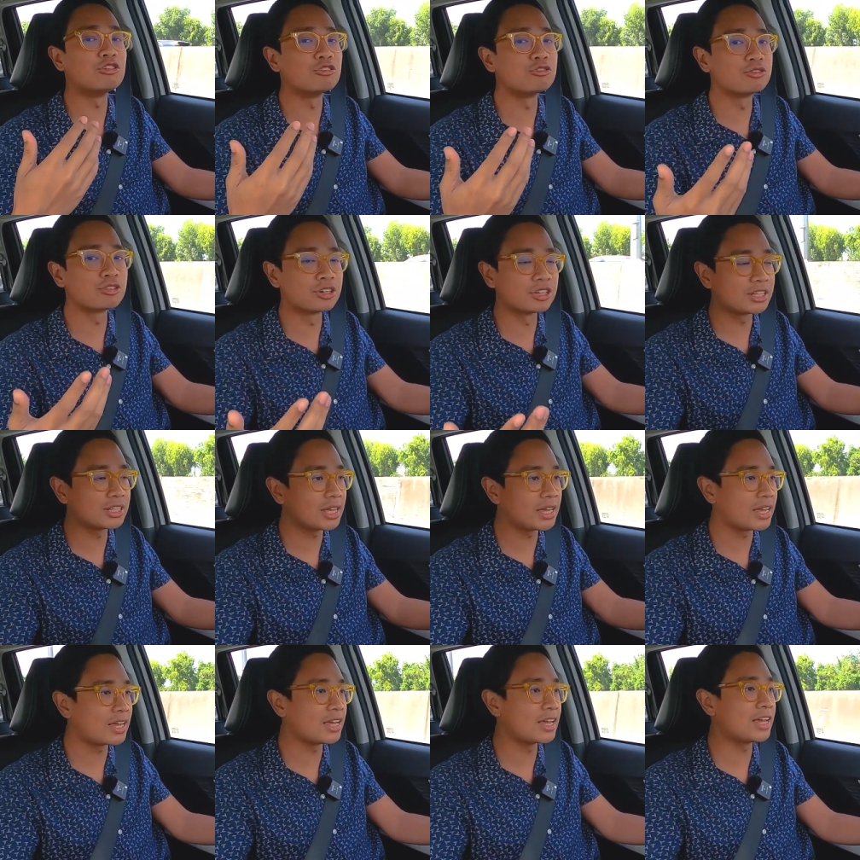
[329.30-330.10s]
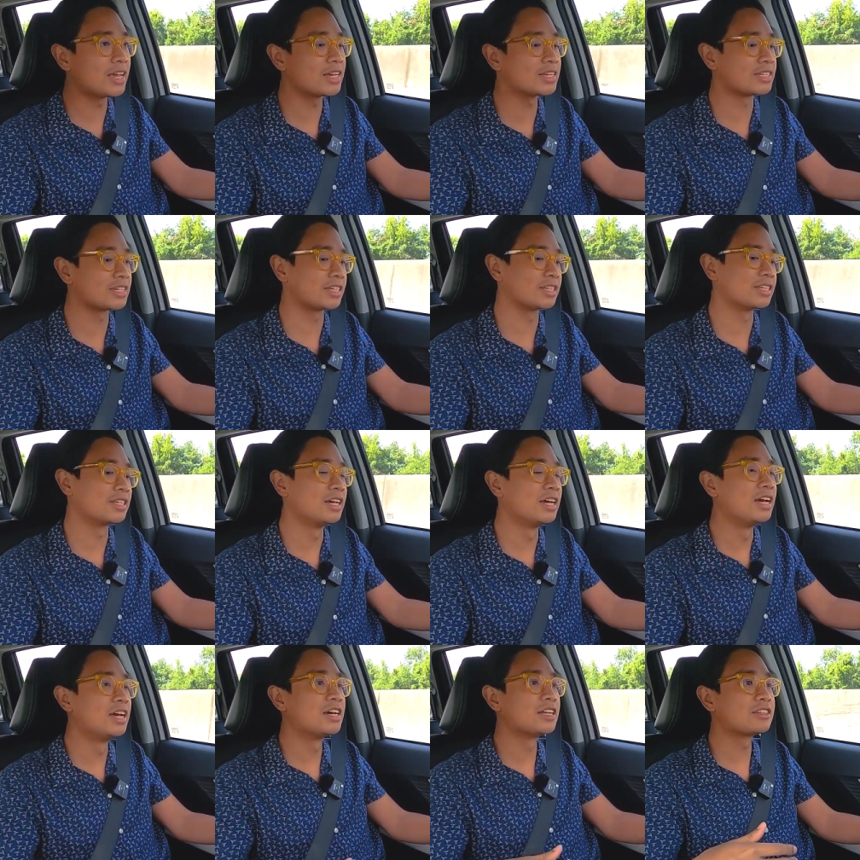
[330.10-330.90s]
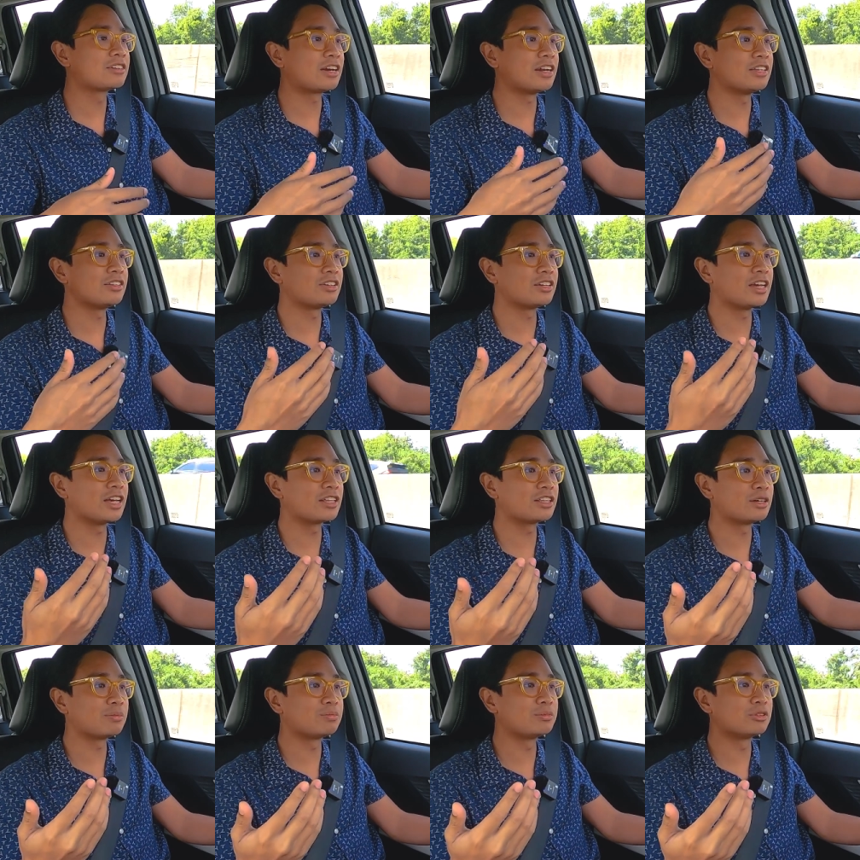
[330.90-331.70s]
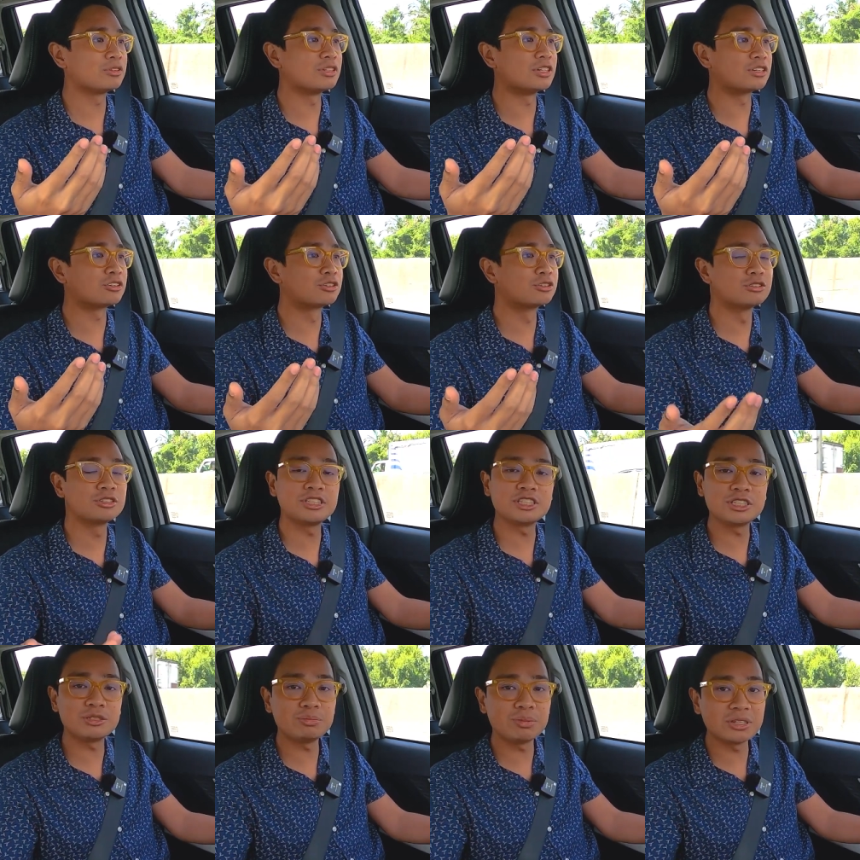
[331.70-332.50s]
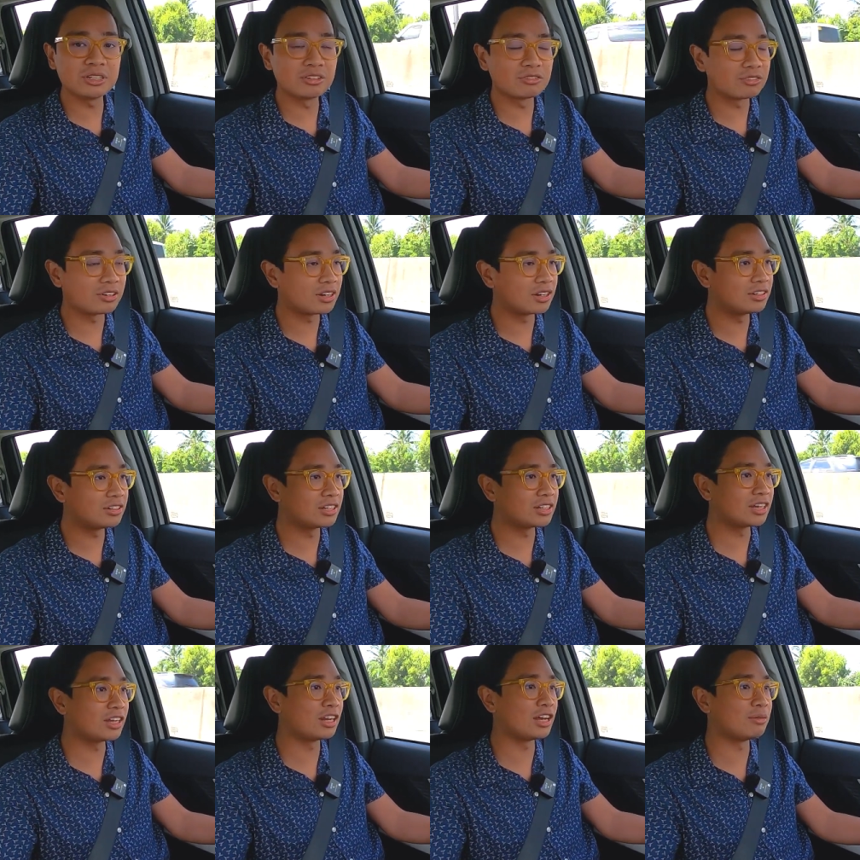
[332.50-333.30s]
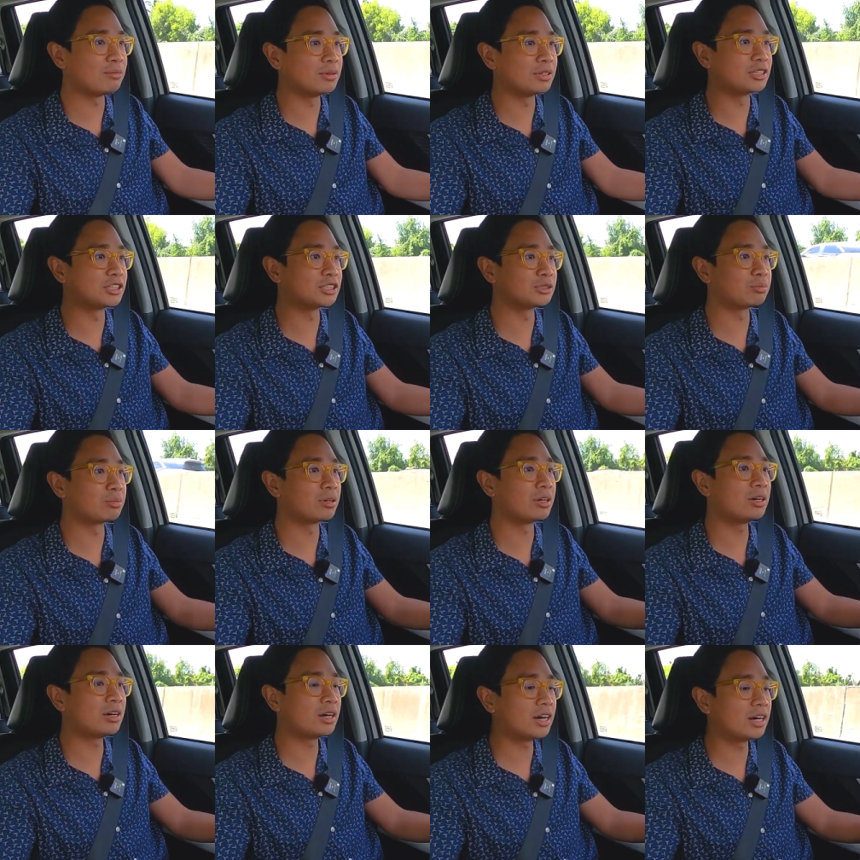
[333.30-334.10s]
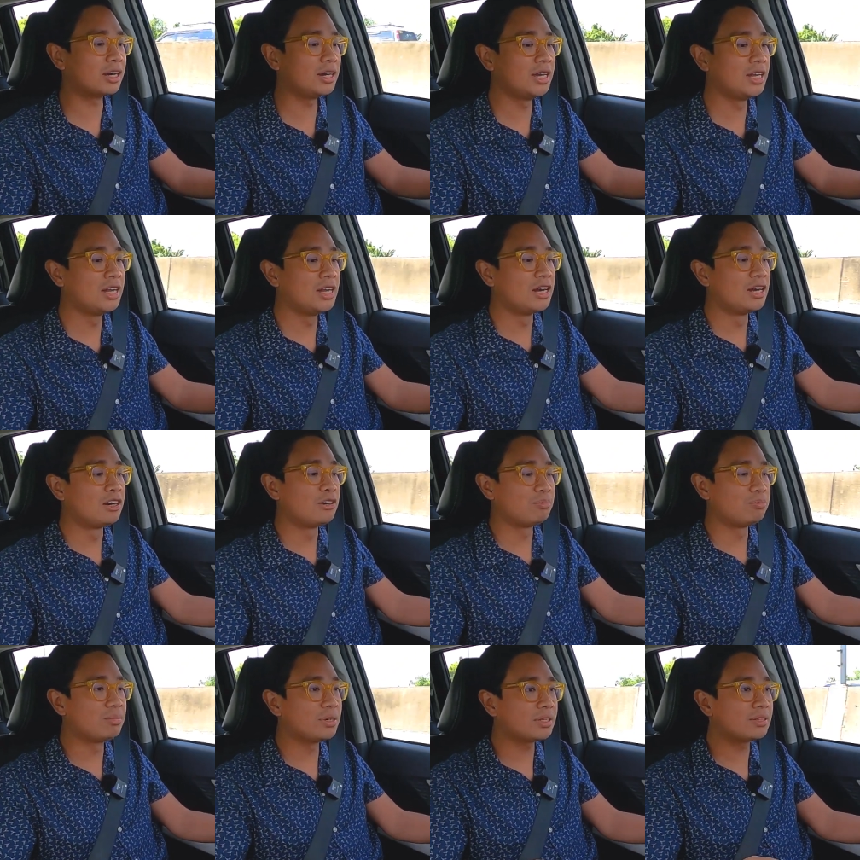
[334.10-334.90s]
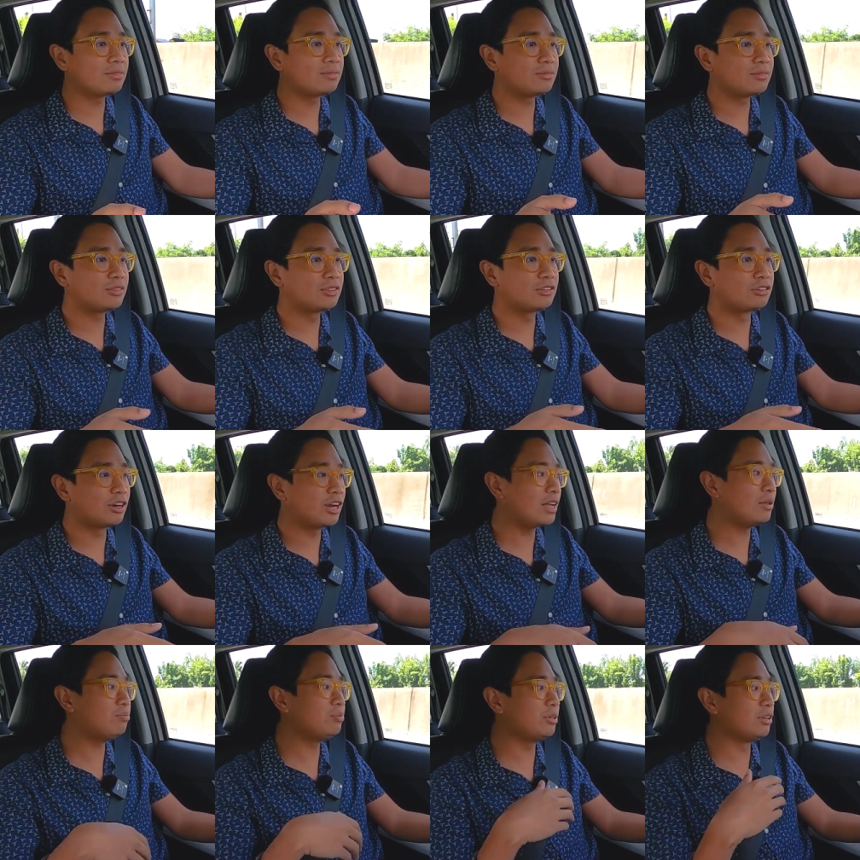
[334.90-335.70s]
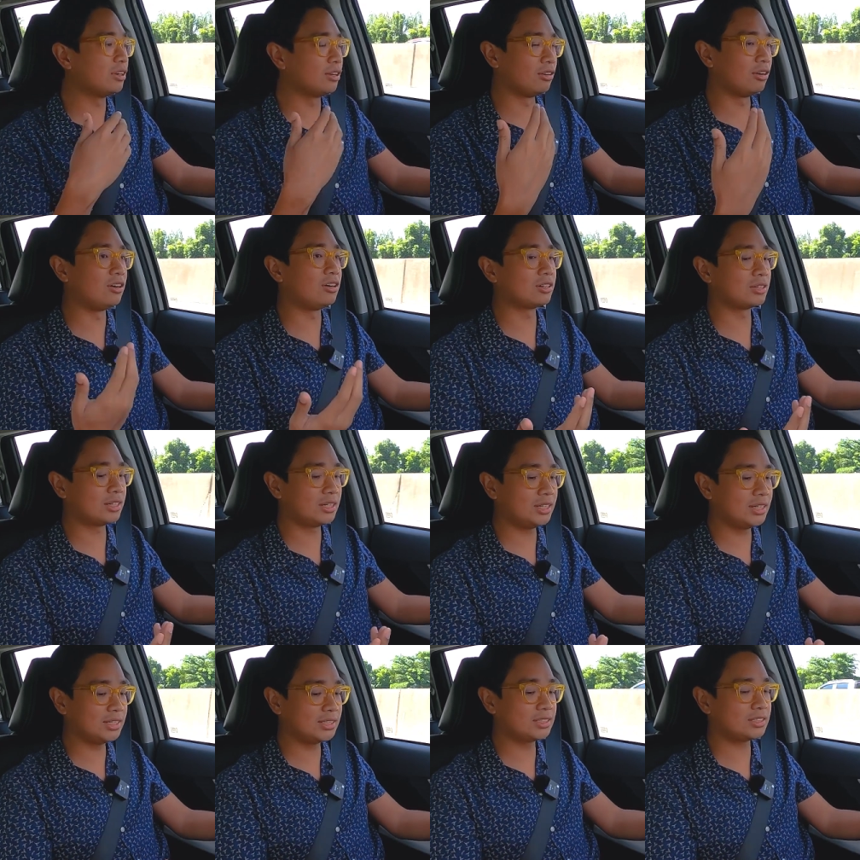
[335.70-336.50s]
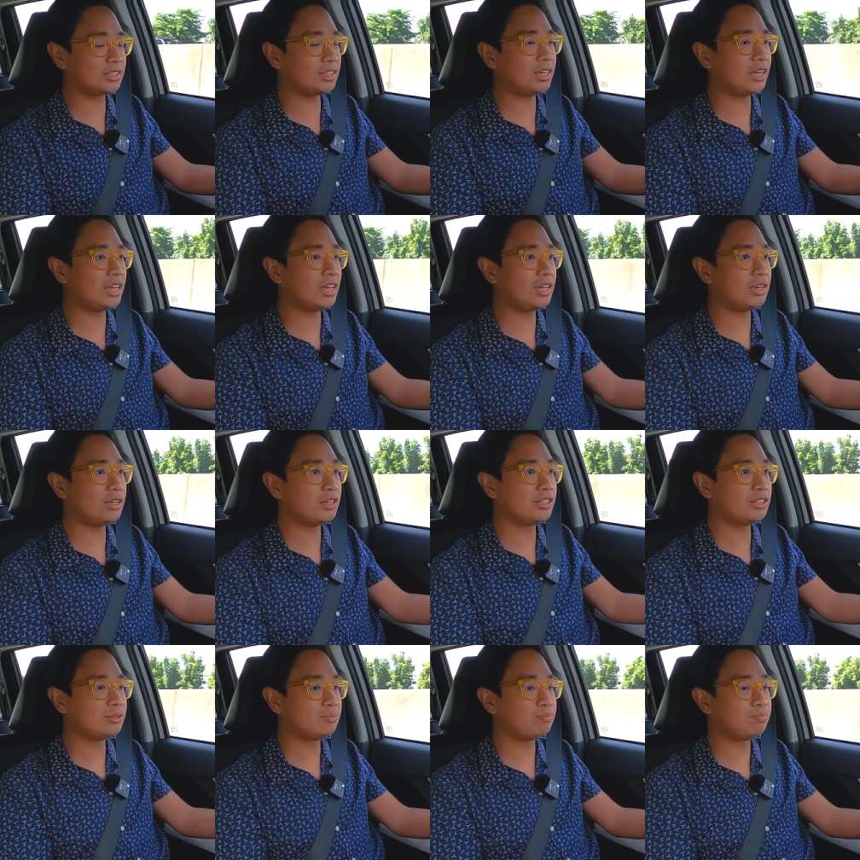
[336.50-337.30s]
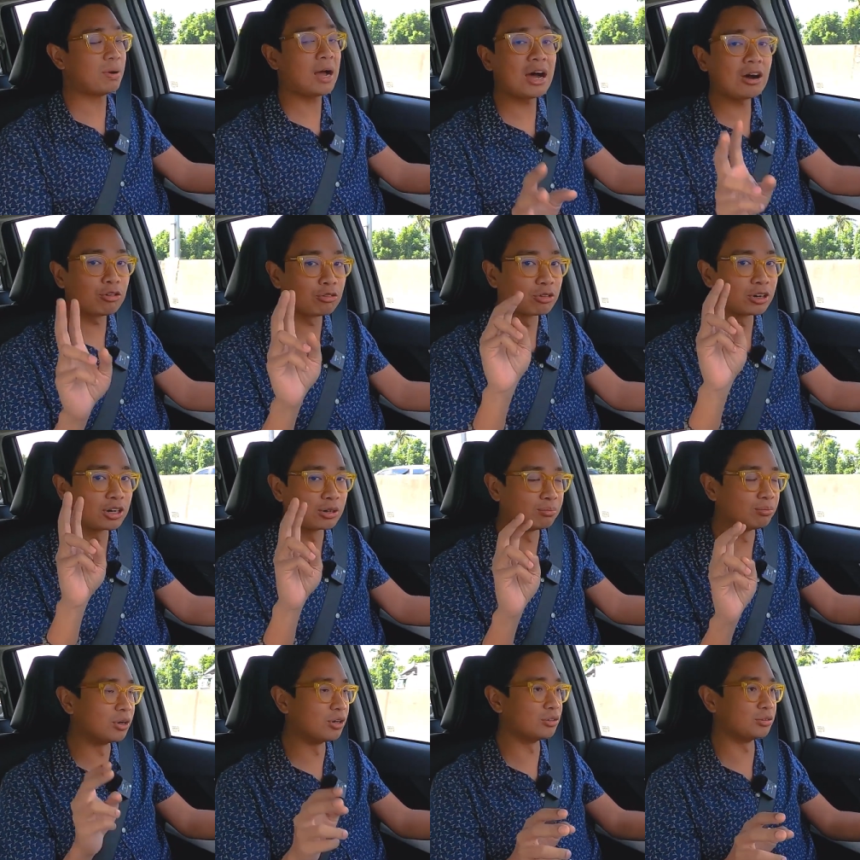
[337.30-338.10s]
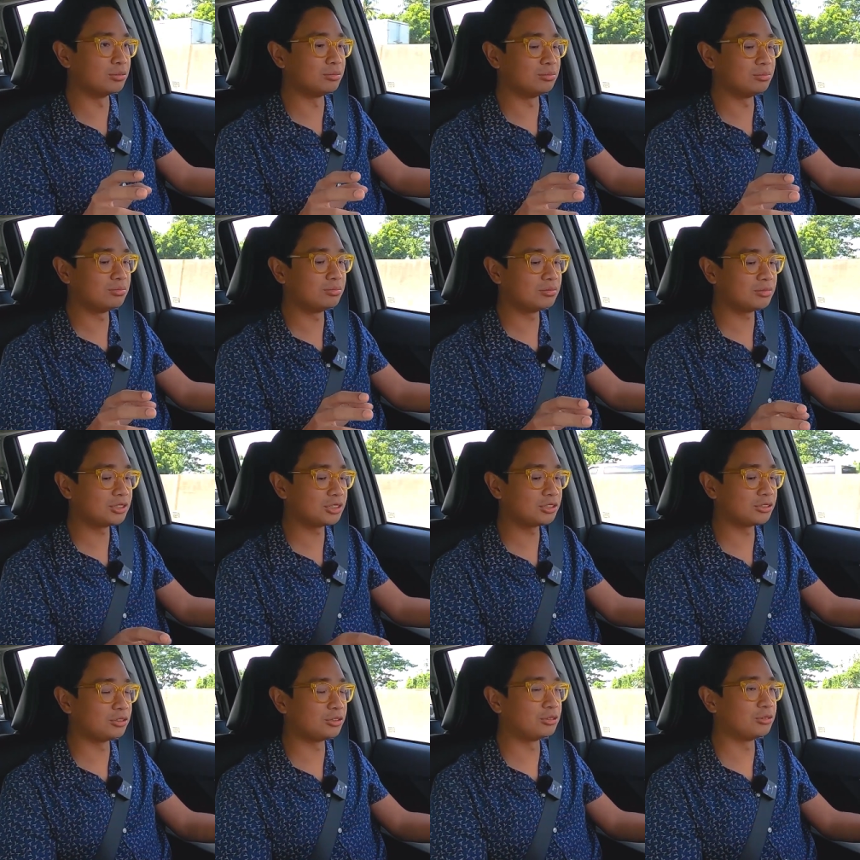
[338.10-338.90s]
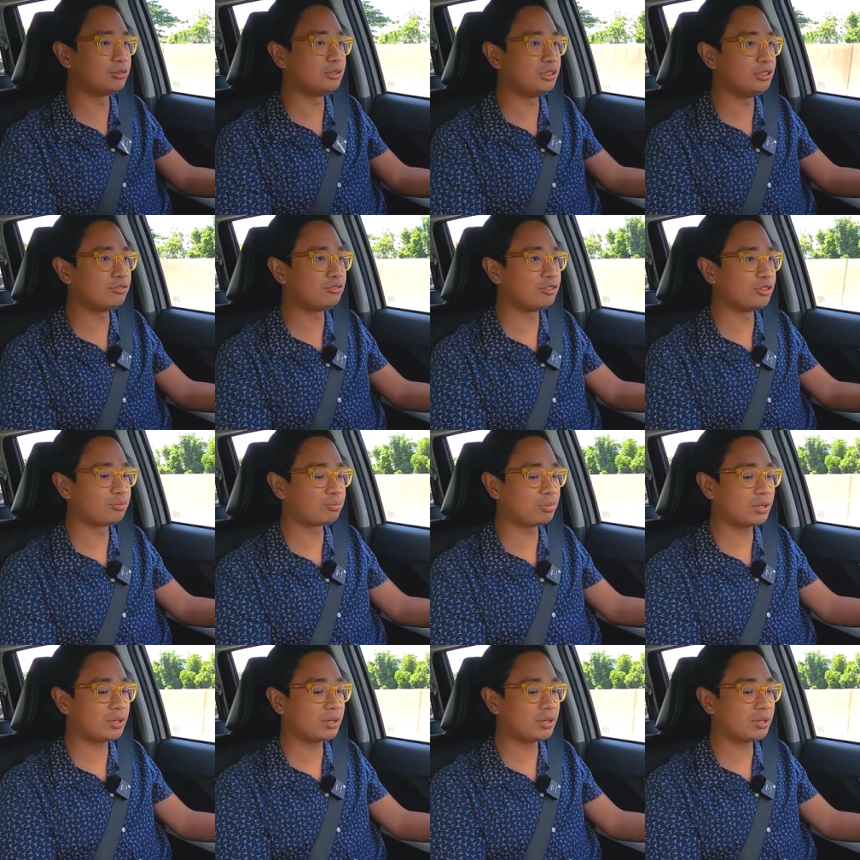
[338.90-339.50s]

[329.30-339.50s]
overtakes and trying to get up to the cruising speed of 100 kilometers per hour. But to help you along, there is a power mode. So if you